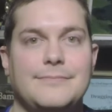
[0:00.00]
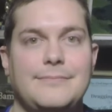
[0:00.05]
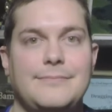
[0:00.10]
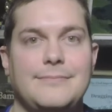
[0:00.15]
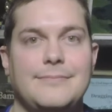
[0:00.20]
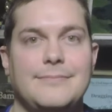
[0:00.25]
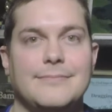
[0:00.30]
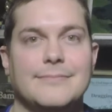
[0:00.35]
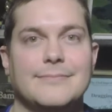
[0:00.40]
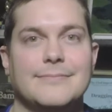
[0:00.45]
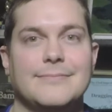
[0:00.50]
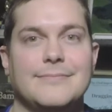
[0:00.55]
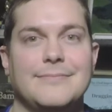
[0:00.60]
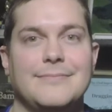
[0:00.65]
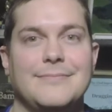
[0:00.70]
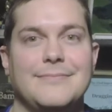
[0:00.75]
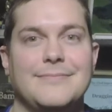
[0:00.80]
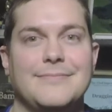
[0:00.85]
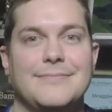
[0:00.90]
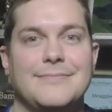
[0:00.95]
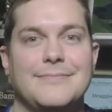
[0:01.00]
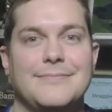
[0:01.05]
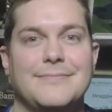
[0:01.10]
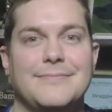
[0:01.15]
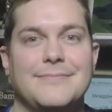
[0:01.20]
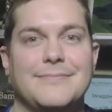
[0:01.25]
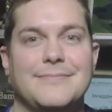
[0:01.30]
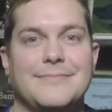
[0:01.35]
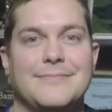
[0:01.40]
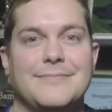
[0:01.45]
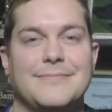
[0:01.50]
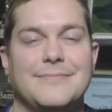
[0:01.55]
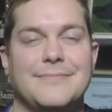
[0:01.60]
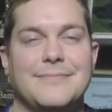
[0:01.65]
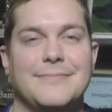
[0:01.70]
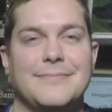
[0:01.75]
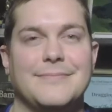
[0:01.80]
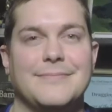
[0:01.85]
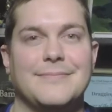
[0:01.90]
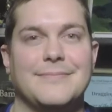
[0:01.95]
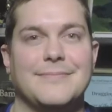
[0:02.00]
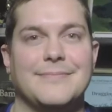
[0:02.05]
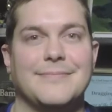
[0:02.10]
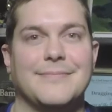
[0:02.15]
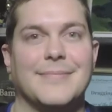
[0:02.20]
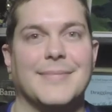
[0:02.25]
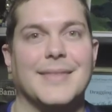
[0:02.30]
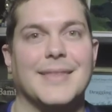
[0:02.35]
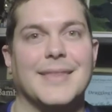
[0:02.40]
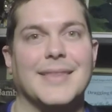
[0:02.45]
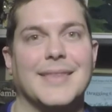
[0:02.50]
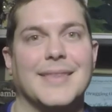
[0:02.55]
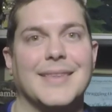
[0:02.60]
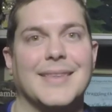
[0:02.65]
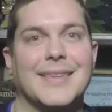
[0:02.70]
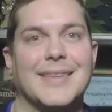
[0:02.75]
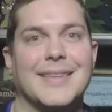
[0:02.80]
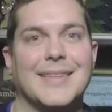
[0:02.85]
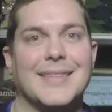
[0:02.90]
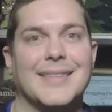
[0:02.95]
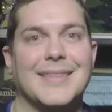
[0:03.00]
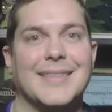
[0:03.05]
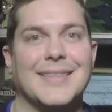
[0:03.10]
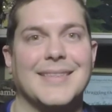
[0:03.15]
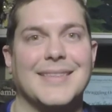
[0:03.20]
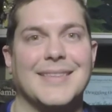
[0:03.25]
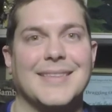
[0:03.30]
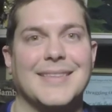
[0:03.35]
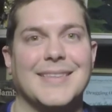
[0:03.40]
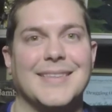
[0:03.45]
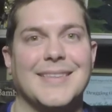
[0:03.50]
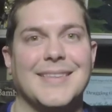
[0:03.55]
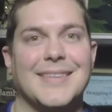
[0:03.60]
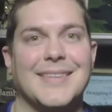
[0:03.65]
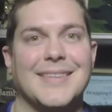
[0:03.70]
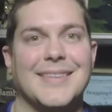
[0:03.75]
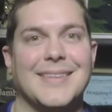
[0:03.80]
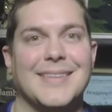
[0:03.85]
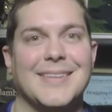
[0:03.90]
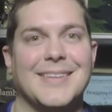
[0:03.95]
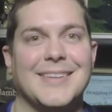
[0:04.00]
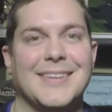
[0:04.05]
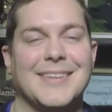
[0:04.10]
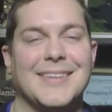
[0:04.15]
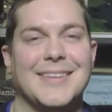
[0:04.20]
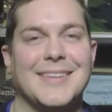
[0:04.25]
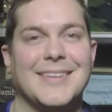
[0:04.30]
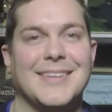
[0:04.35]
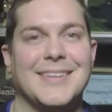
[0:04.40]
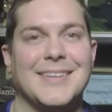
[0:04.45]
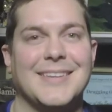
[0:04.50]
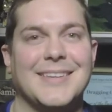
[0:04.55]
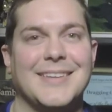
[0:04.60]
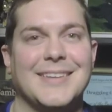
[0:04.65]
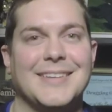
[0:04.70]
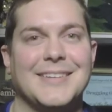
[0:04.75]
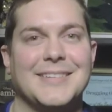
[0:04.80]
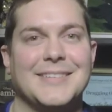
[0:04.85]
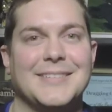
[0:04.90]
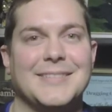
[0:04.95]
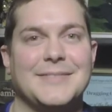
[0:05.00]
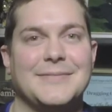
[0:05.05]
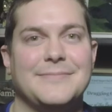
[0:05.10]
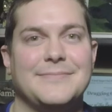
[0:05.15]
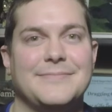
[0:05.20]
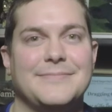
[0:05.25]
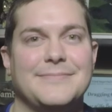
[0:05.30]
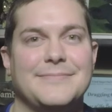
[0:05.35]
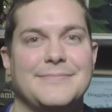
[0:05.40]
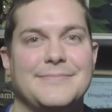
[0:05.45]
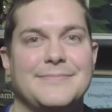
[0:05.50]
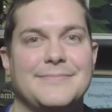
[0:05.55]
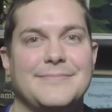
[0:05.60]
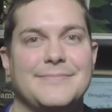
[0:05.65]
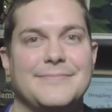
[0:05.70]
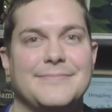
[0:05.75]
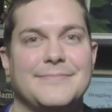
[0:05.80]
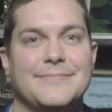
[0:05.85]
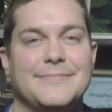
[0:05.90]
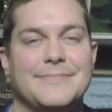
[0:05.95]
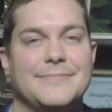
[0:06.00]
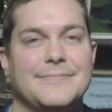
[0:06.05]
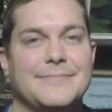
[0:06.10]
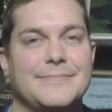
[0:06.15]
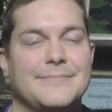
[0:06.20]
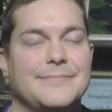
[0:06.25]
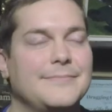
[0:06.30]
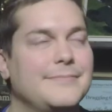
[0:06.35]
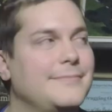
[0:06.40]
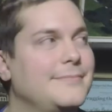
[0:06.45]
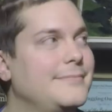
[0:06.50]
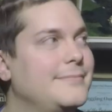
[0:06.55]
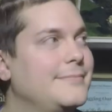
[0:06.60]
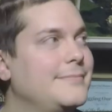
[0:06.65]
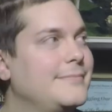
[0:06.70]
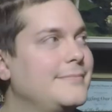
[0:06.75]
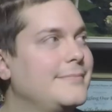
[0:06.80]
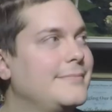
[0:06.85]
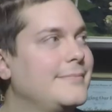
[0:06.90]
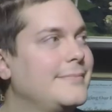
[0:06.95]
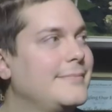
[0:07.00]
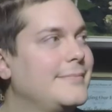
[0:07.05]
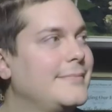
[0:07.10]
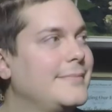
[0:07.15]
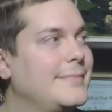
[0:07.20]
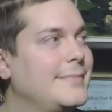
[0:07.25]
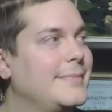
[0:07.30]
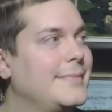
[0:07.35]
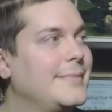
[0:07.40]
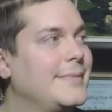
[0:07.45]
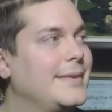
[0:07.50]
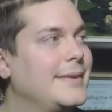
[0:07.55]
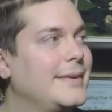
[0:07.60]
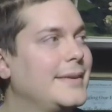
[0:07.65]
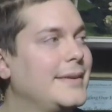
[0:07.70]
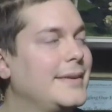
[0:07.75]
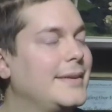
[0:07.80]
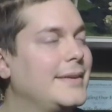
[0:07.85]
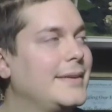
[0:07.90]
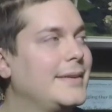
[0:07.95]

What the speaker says: No words are spoken by the person on screen.